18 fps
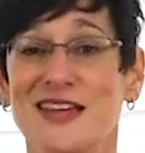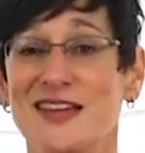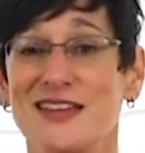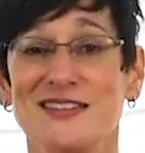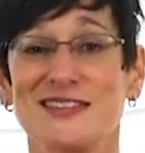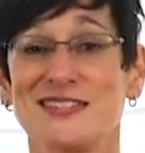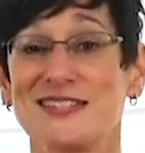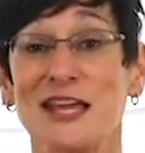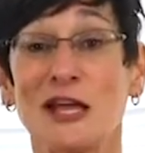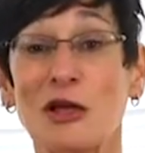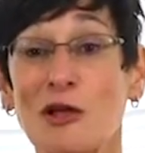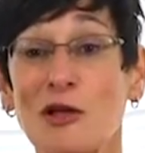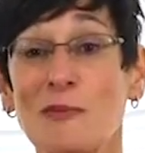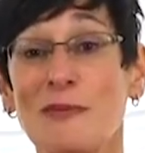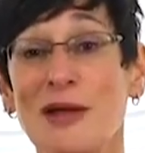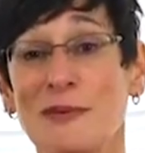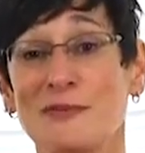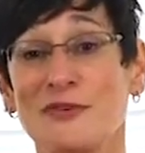a
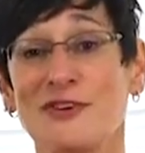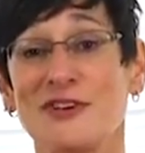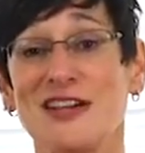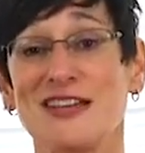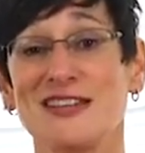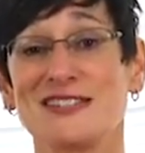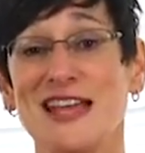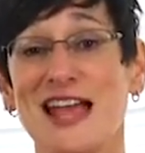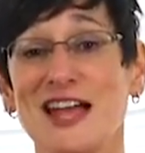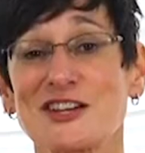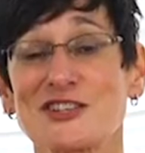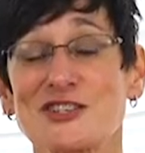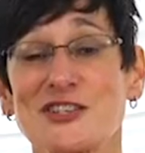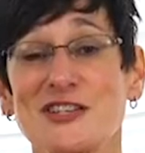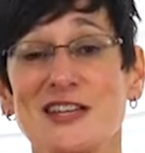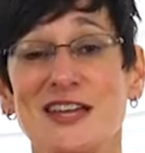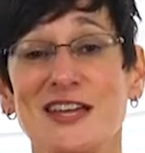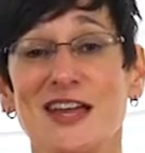single memory is
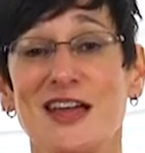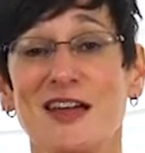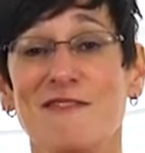actually